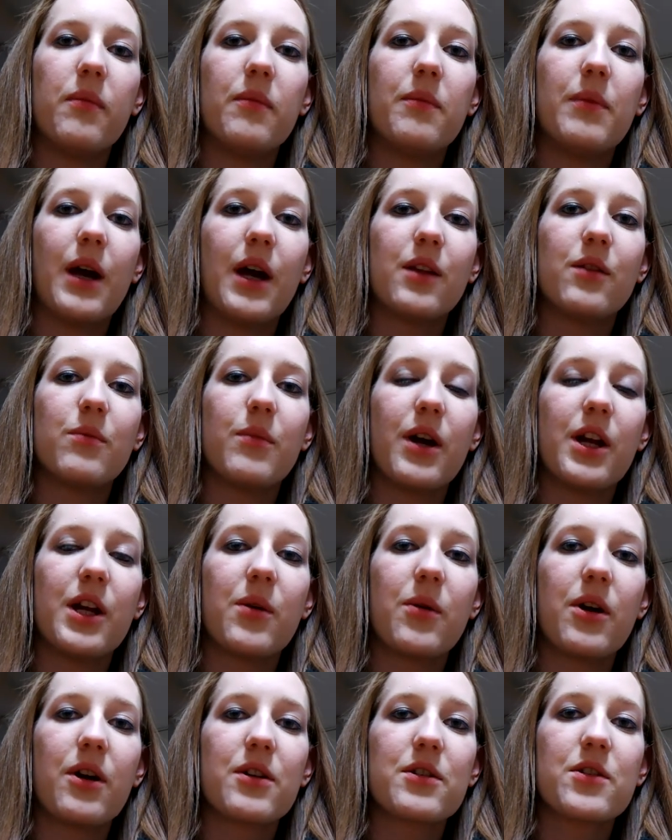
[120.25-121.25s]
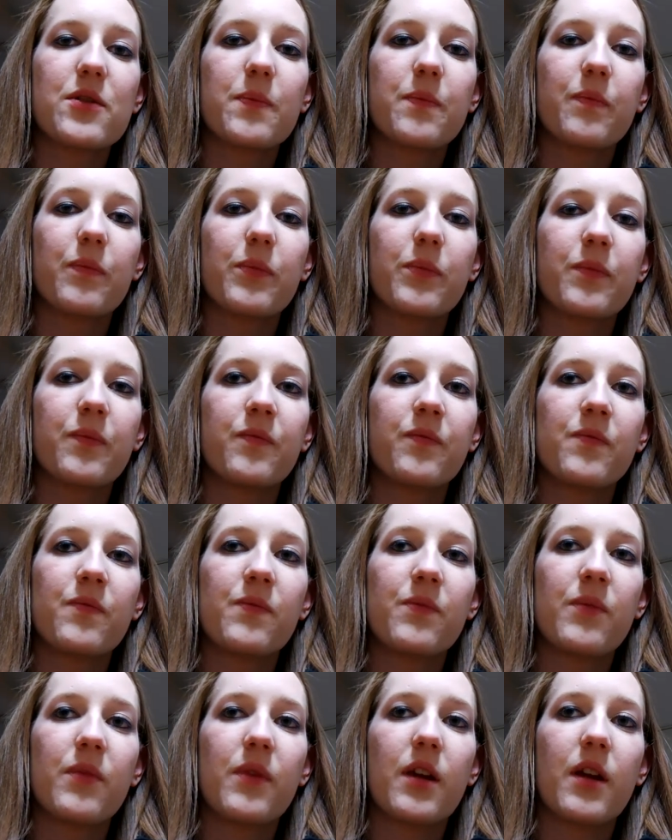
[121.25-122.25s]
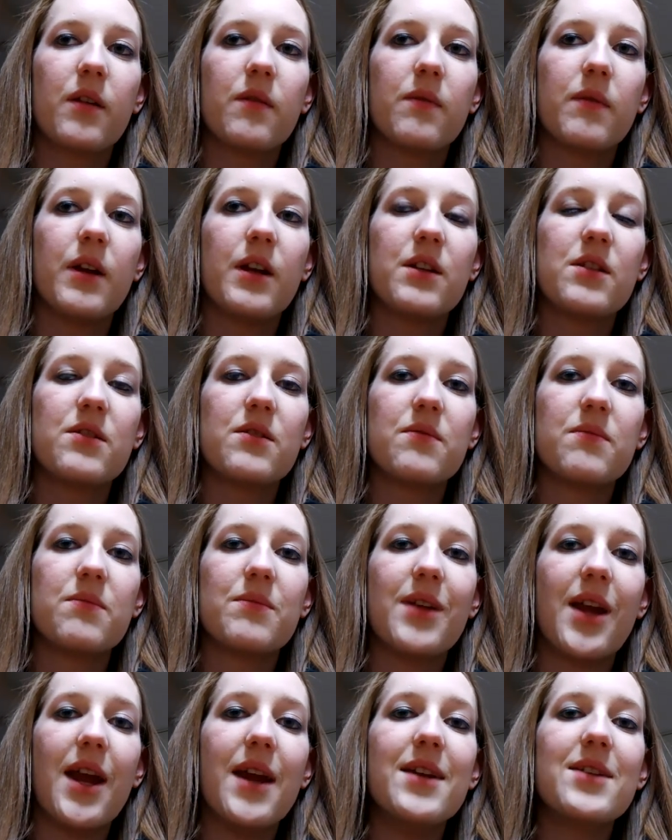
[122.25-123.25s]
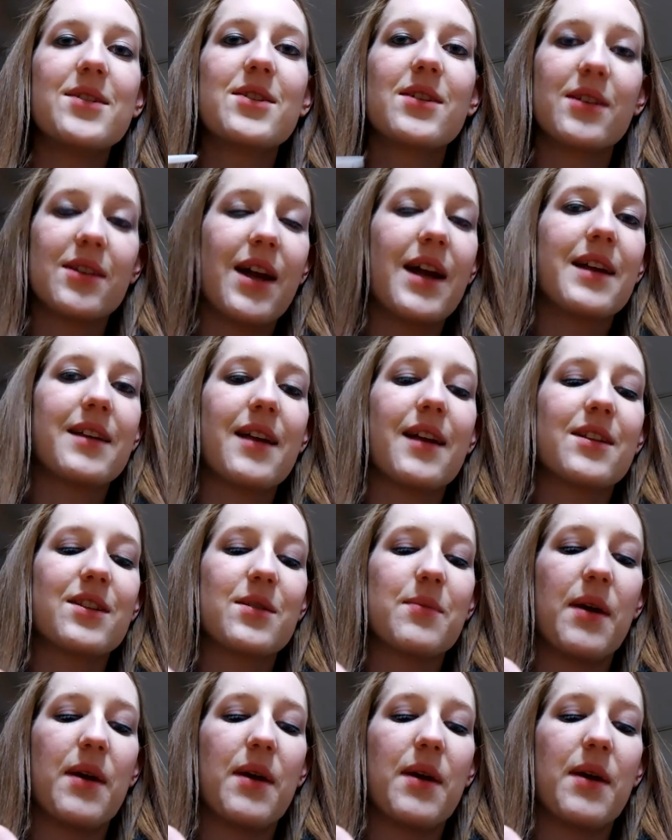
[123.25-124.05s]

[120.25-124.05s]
Bath and Body Works. It tastes like that